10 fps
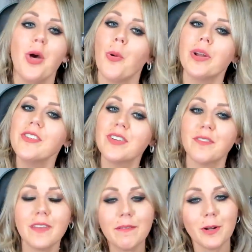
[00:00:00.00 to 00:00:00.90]
what is your
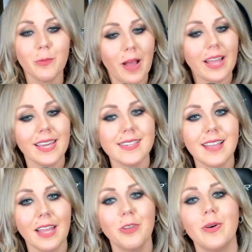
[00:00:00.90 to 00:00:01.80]
favorite wacky
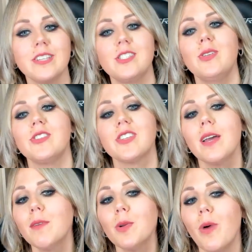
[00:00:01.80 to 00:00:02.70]
side quest you
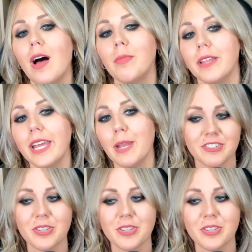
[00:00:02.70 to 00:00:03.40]
discovered while playing?